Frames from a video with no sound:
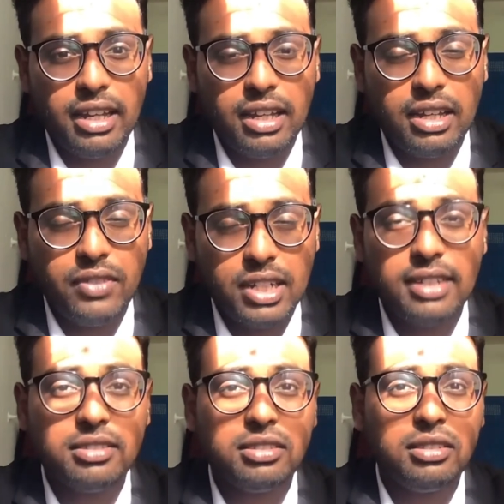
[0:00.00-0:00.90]

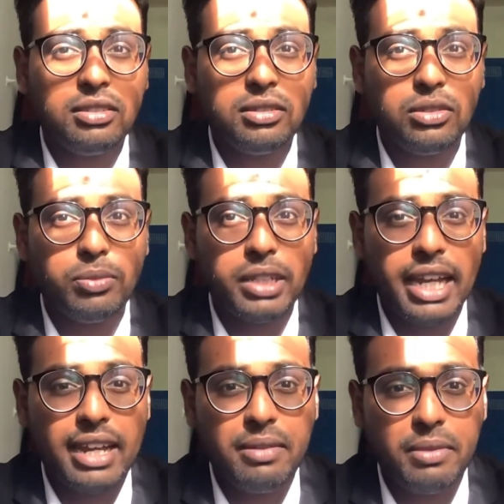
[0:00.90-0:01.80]
evidence
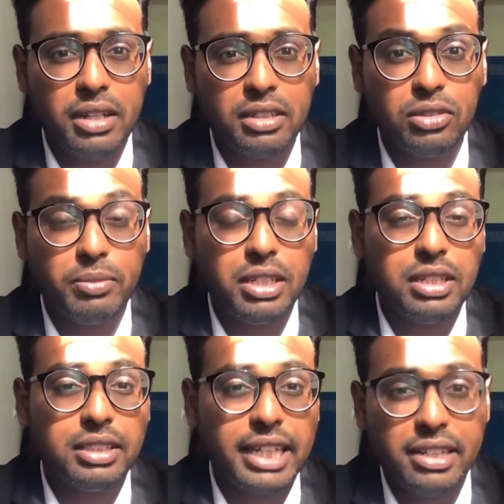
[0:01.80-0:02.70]
to
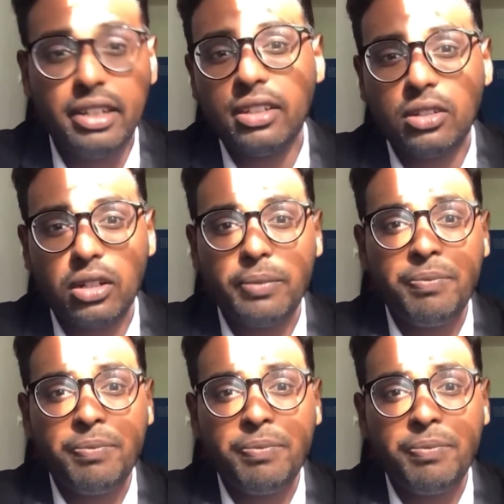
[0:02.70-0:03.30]
be tendered in court,